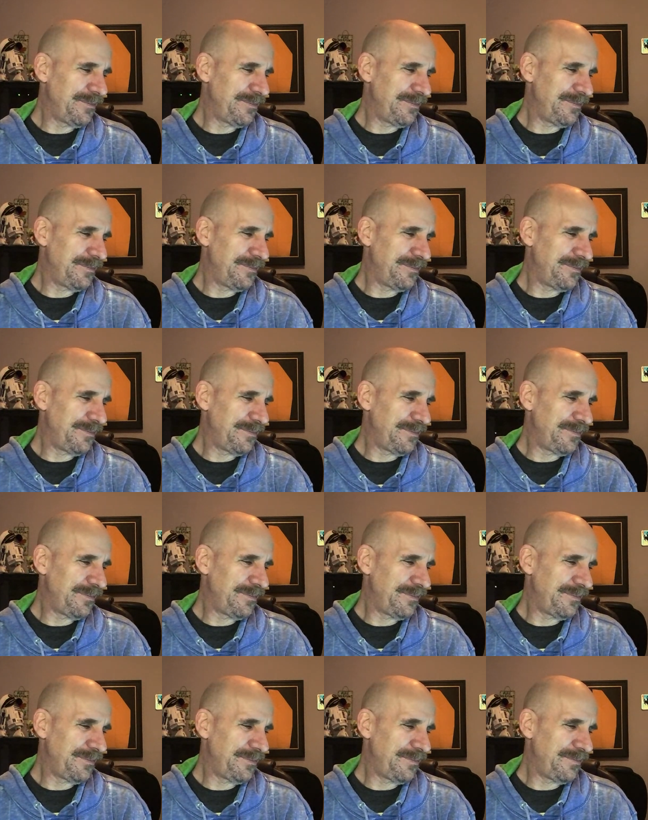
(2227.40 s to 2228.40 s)

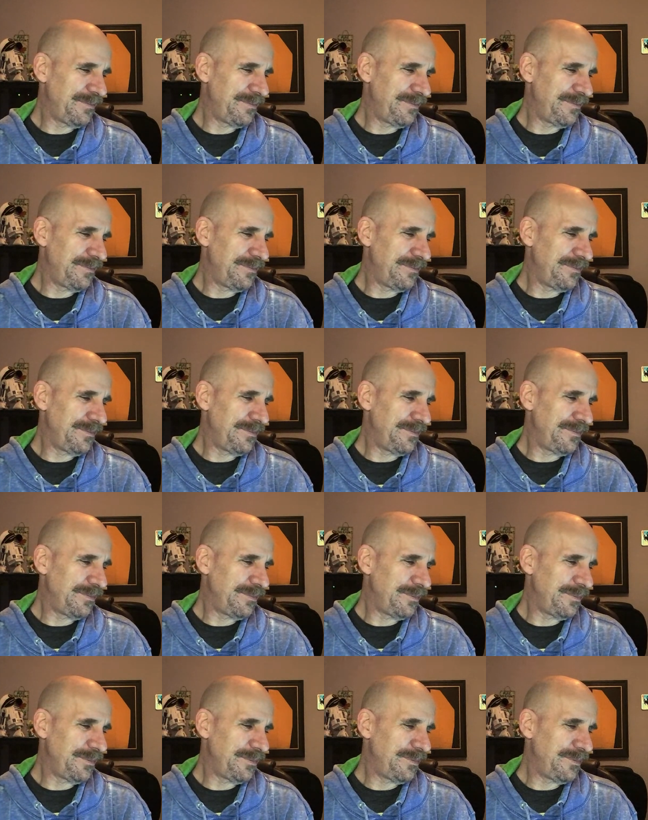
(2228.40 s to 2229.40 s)

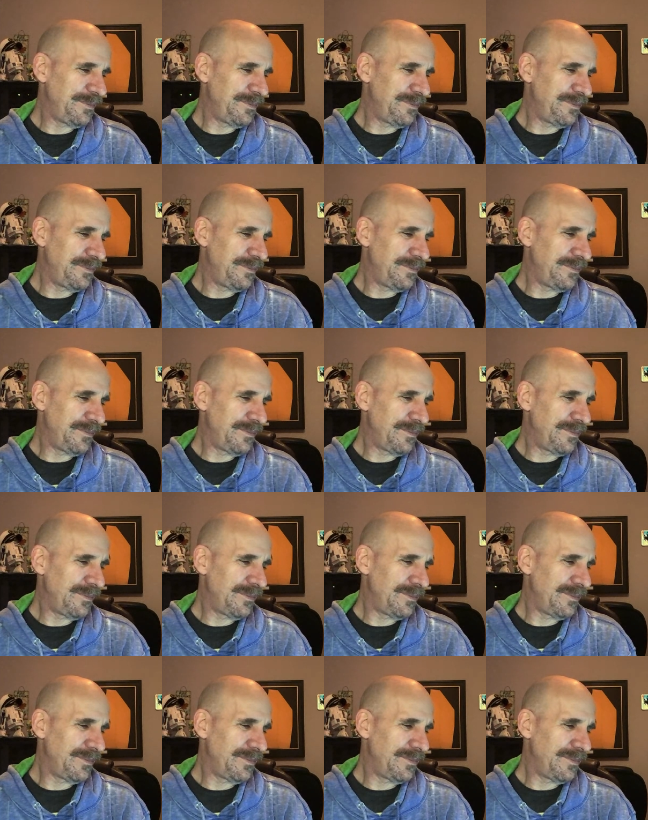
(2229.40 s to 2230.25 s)
No one is speaking in this clip.